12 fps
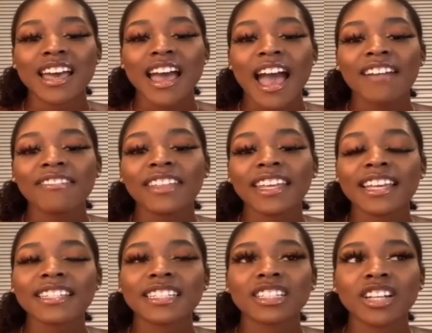I feel like
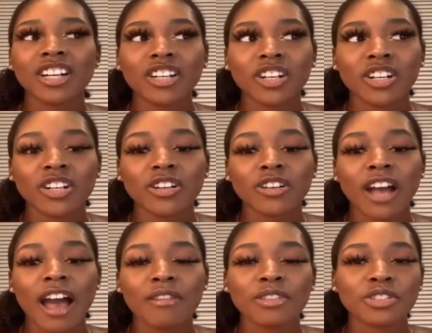as a young girl,
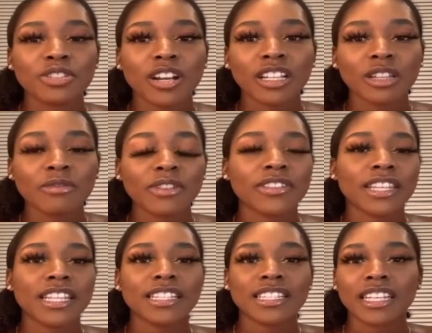I was struggling with
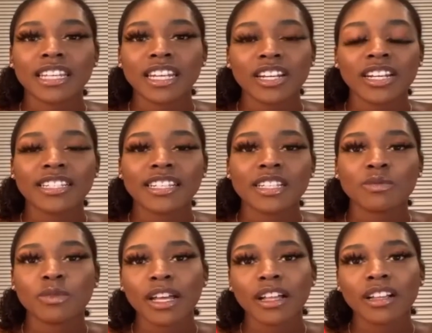insecurities as
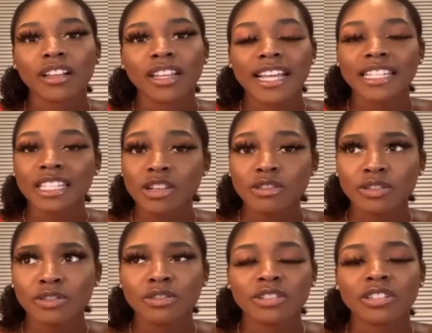well, and I still
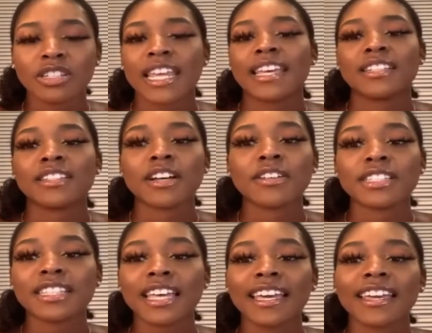do today. So it's
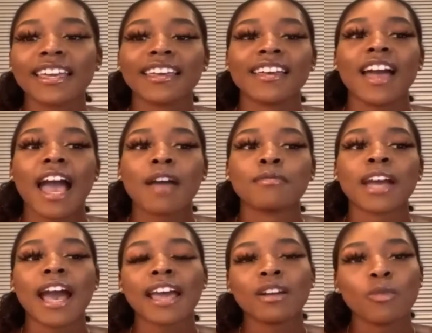like I'm
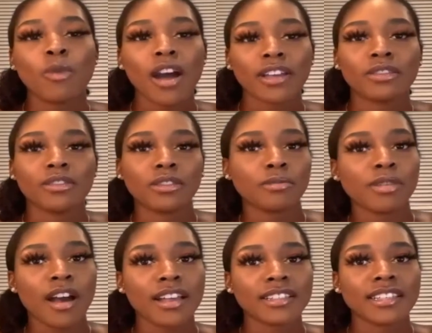kind of walking through the
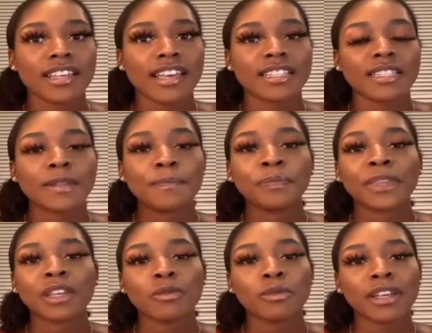process
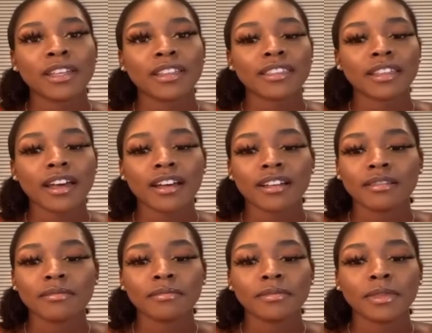with
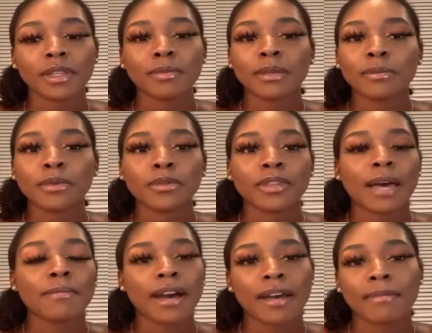the people
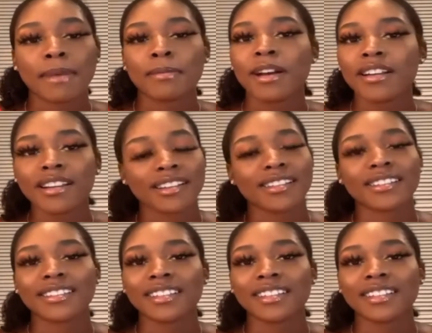that buy my products.